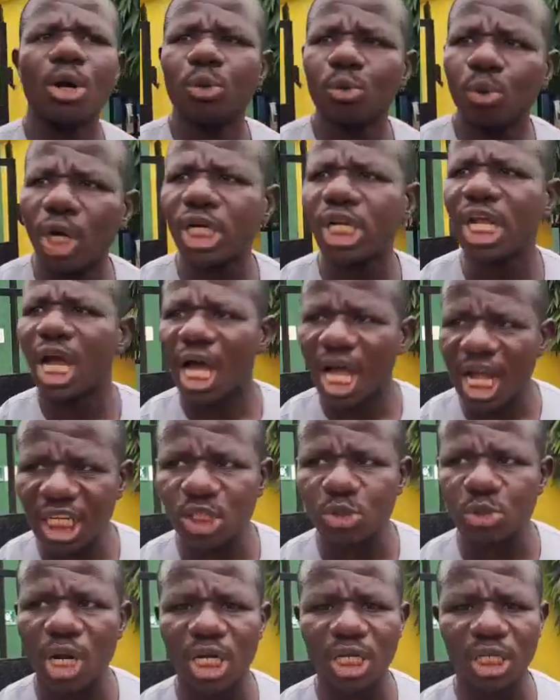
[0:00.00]
What they are
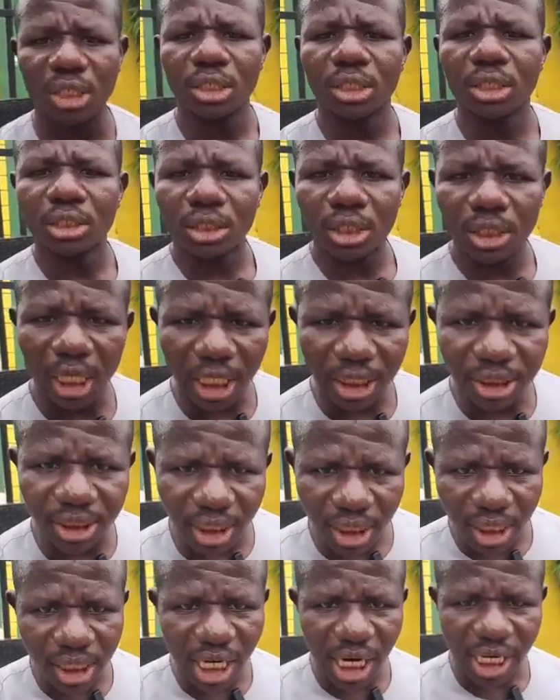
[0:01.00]
actually
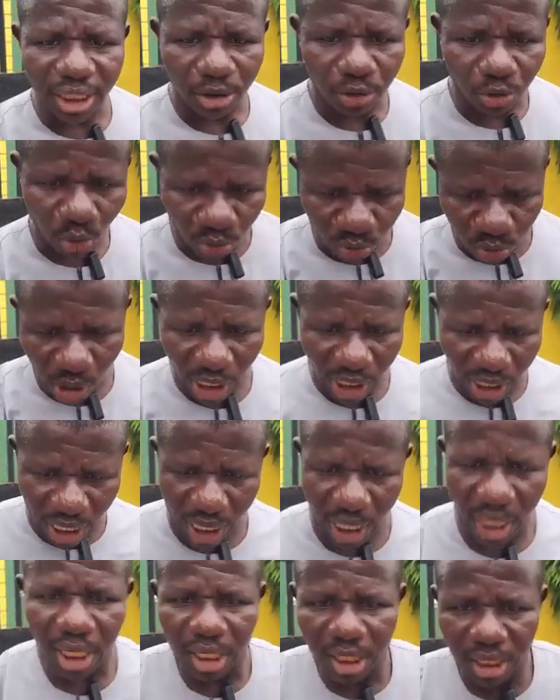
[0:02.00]
signaling to you and
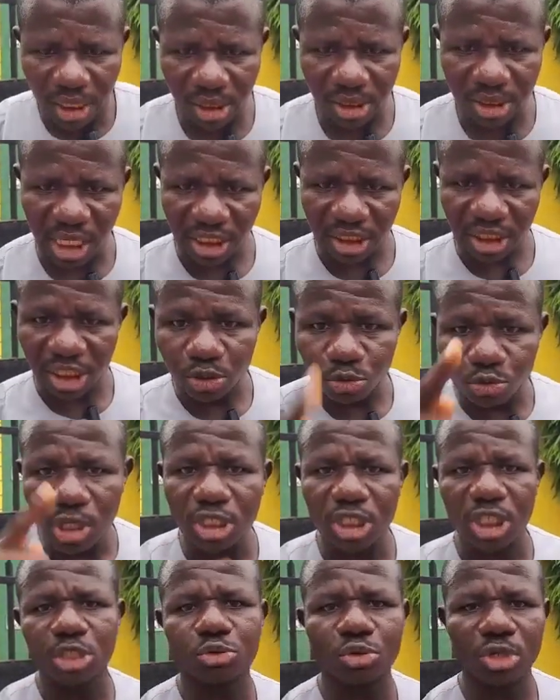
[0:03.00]
I is that in
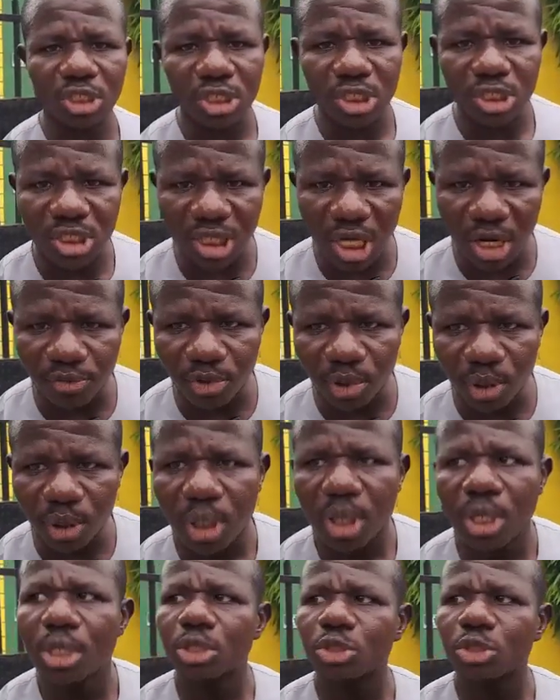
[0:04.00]
2027,